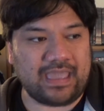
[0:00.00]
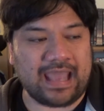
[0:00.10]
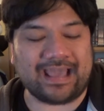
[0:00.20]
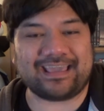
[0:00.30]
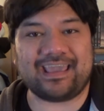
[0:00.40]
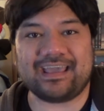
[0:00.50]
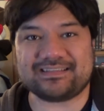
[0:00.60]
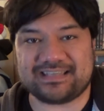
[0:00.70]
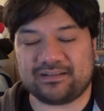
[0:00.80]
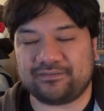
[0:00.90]
And I
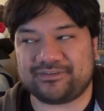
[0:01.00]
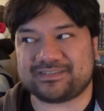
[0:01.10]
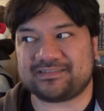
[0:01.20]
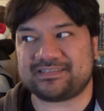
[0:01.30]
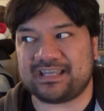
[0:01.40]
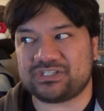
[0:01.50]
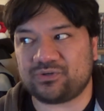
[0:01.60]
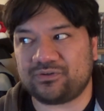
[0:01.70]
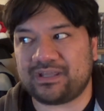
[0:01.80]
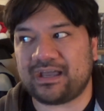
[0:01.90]
can't tell if it's
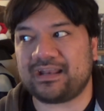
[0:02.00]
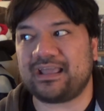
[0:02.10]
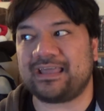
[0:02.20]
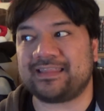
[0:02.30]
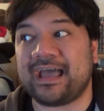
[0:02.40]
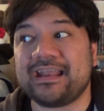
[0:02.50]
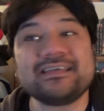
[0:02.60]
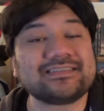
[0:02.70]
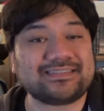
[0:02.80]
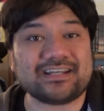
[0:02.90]
intentional or not, and that
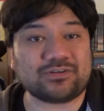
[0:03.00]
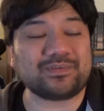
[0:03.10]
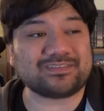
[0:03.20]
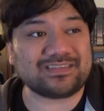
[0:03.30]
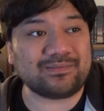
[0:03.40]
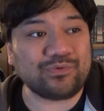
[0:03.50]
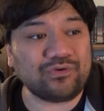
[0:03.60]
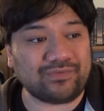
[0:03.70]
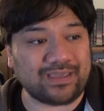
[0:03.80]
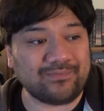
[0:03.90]
is a detriment to the
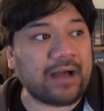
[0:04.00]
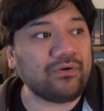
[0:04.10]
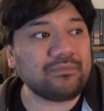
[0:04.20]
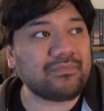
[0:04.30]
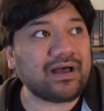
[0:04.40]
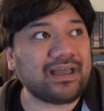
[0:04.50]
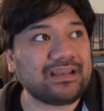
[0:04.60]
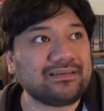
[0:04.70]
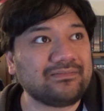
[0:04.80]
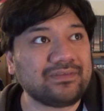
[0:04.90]
movie. I wouldn't
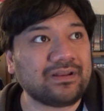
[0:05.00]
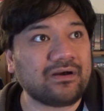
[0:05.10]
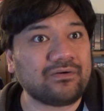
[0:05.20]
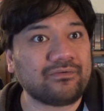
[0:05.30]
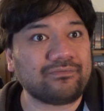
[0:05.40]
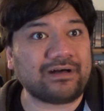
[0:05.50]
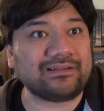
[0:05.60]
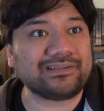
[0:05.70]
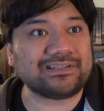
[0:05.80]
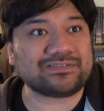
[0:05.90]
mind, you know,
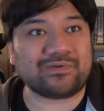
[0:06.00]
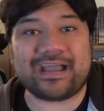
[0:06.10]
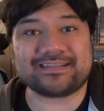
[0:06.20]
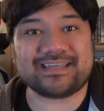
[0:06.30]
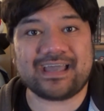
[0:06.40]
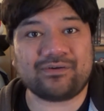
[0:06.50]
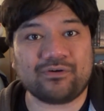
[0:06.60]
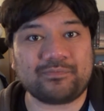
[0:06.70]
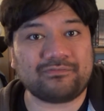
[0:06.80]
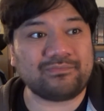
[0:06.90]
following this ragtag
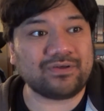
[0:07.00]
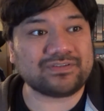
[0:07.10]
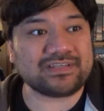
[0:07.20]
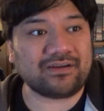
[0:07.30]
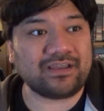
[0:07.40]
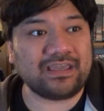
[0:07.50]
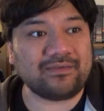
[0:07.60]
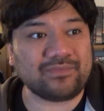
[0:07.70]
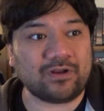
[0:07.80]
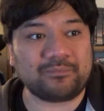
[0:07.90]
group of military,
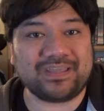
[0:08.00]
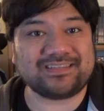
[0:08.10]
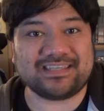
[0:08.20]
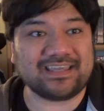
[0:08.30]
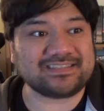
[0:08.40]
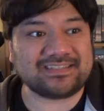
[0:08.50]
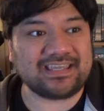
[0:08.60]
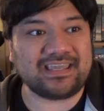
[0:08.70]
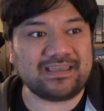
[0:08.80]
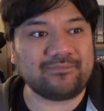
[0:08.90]
you know, P T S
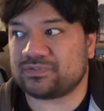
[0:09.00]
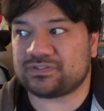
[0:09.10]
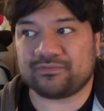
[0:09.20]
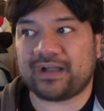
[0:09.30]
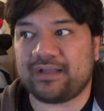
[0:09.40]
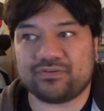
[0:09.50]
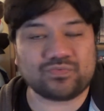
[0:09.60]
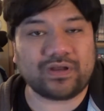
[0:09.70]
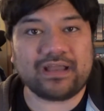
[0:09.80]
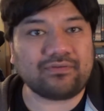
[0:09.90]
D survivors,
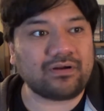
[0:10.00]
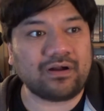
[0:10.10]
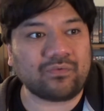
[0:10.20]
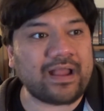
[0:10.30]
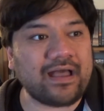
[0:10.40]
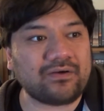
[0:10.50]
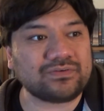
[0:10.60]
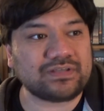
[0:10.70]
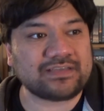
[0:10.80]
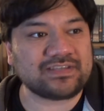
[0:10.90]
whatever,
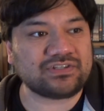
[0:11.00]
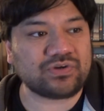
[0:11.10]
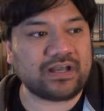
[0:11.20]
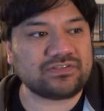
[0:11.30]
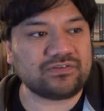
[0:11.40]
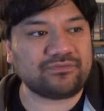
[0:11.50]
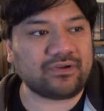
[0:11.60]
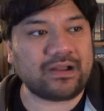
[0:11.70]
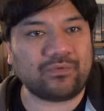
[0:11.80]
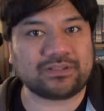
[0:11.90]
around as they try to
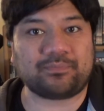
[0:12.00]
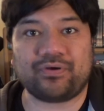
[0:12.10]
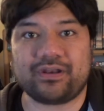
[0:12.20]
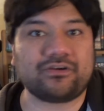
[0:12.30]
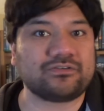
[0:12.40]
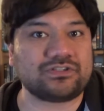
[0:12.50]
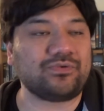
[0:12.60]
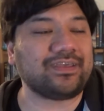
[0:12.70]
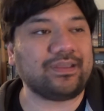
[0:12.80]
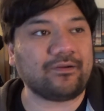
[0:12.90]
figure out what the Predator's
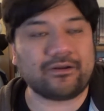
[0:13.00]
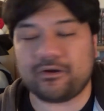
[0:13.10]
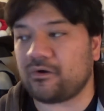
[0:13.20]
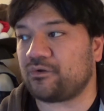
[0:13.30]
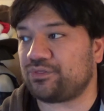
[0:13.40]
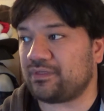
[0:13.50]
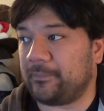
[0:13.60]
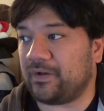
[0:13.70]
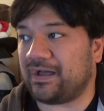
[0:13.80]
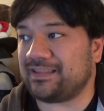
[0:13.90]
doing here on Earth,
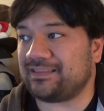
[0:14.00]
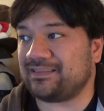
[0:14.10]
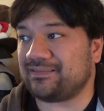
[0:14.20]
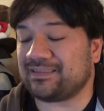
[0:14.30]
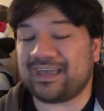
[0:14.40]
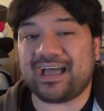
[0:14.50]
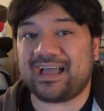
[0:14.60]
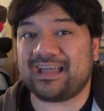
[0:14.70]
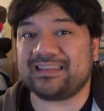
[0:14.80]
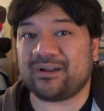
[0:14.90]
but
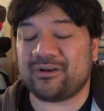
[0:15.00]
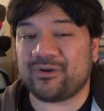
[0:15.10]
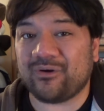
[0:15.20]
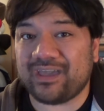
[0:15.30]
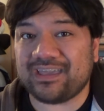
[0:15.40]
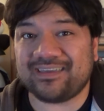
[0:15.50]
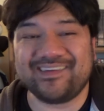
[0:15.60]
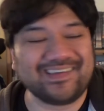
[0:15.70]
god, they're annoying.